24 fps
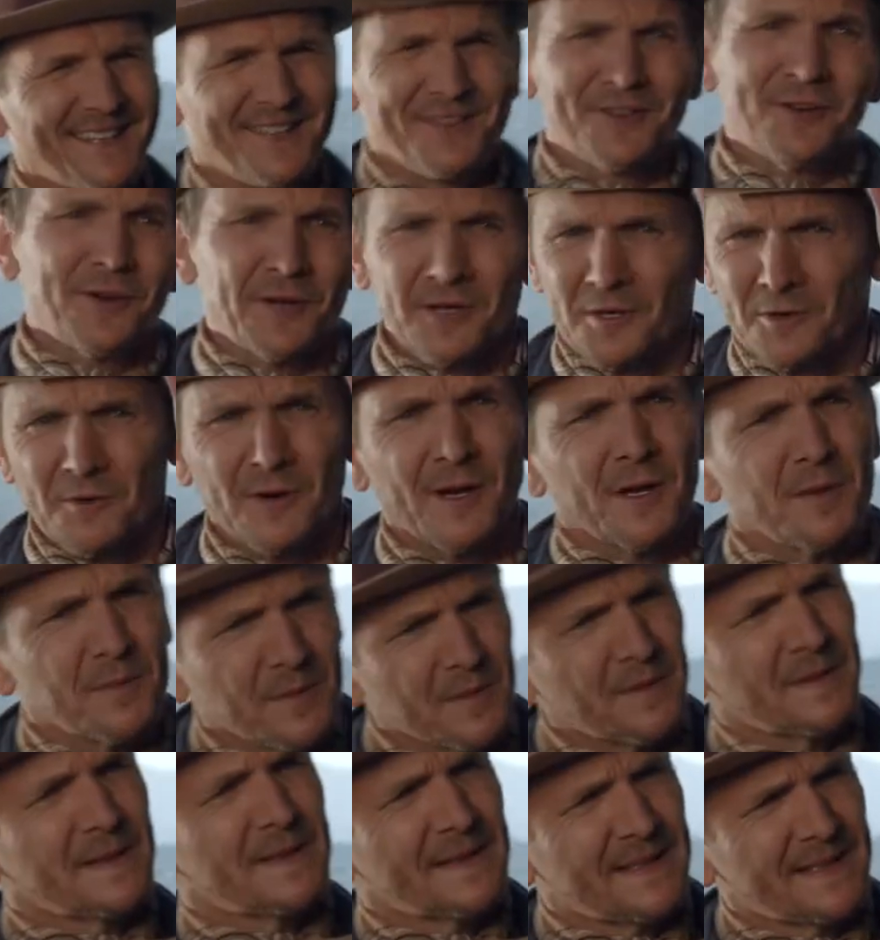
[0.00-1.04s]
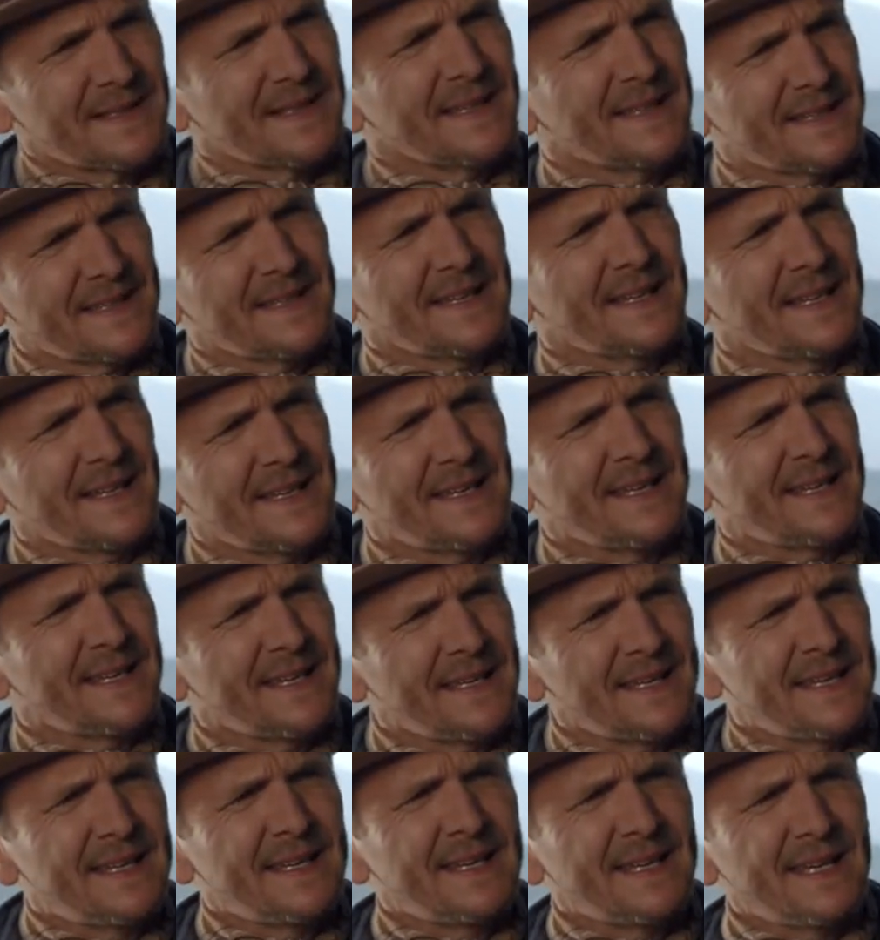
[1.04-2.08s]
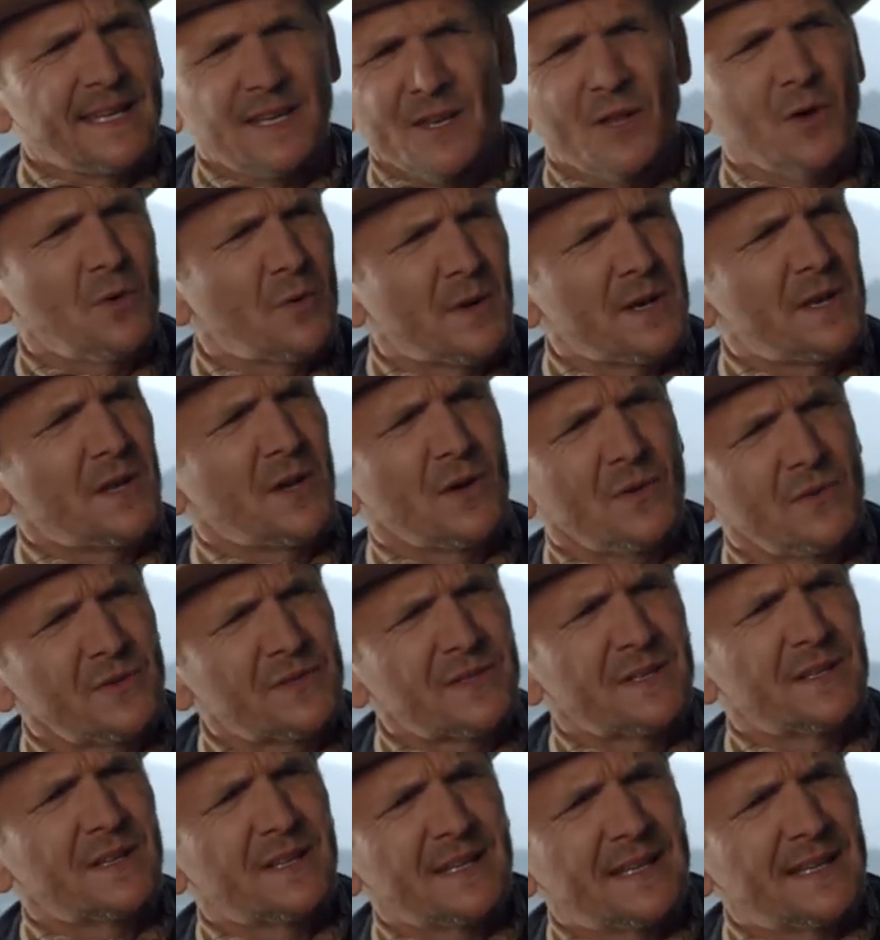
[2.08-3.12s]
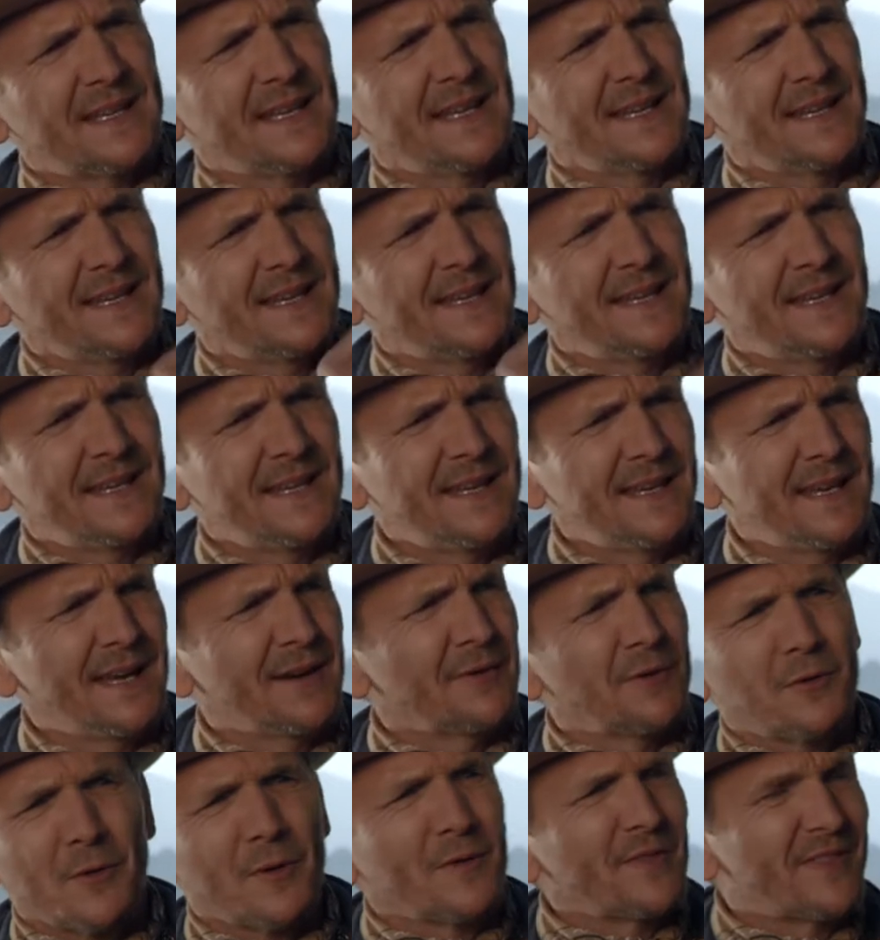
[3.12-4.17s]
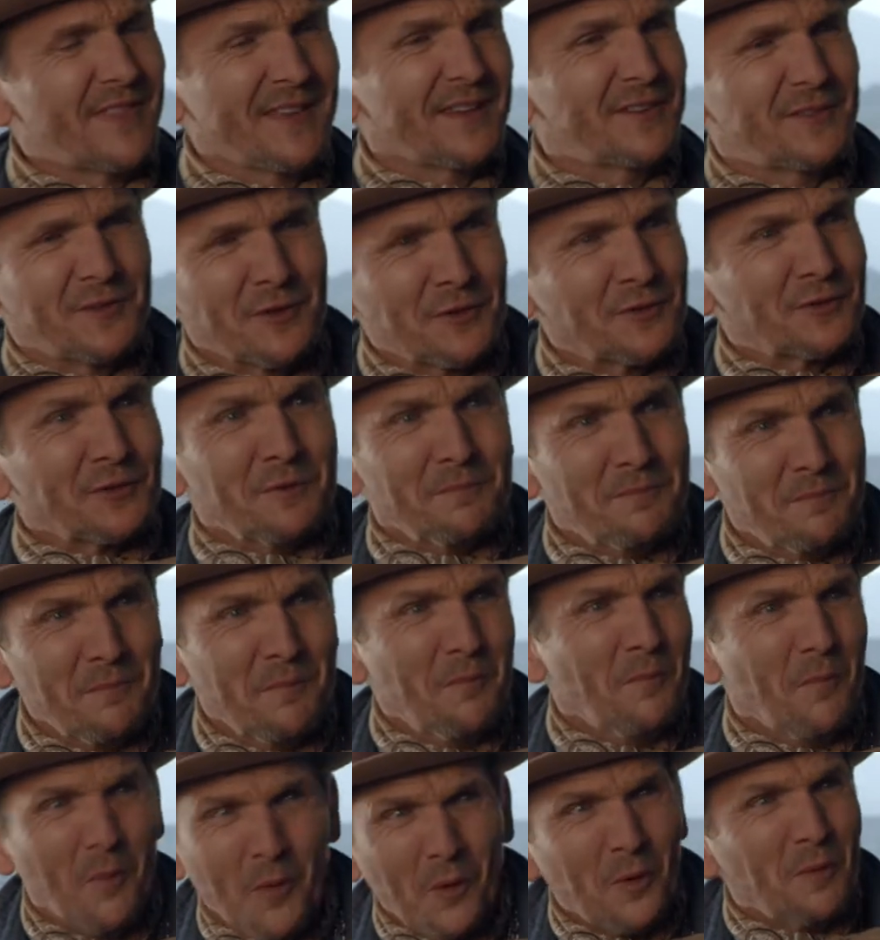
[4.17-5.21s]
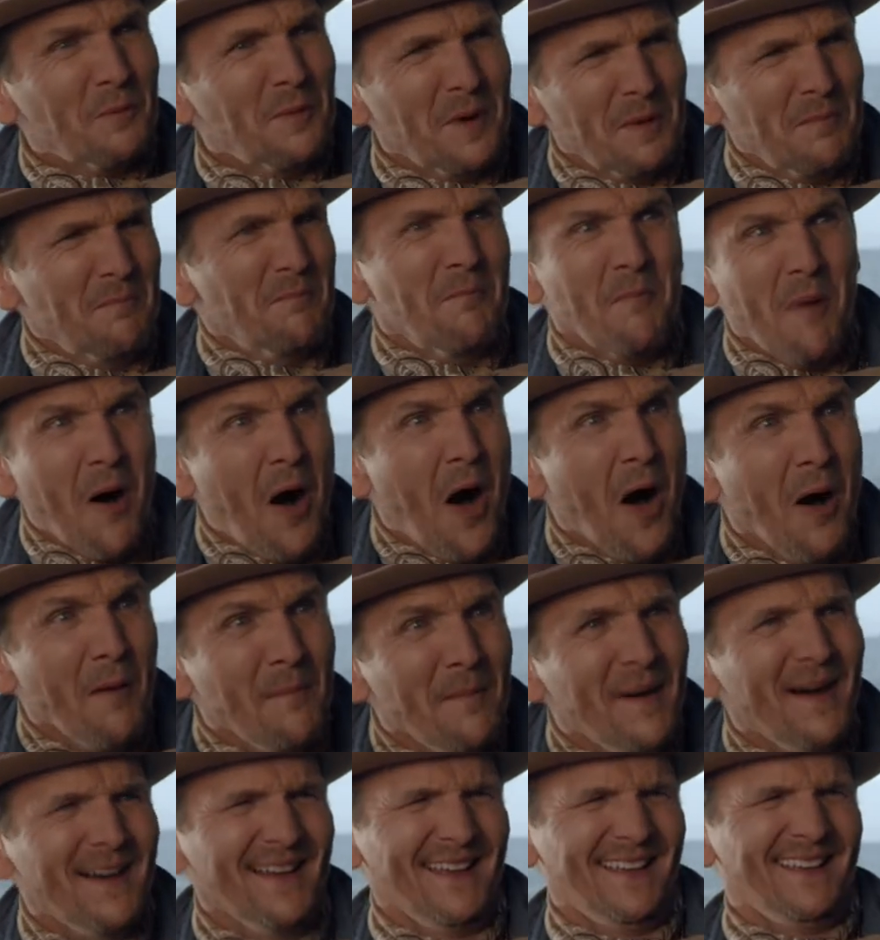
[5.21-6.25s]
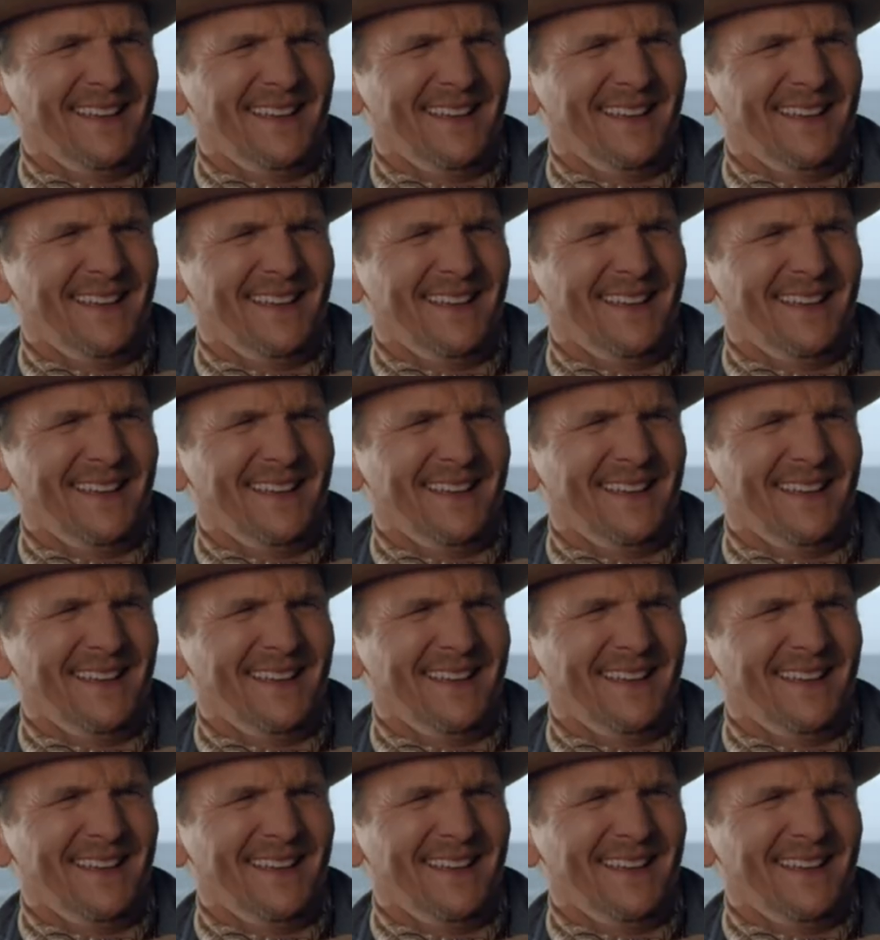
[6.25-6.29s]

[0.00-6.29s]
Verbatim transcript: You're incredible. And no one knows? Everyone thinks you're some Mormon mom.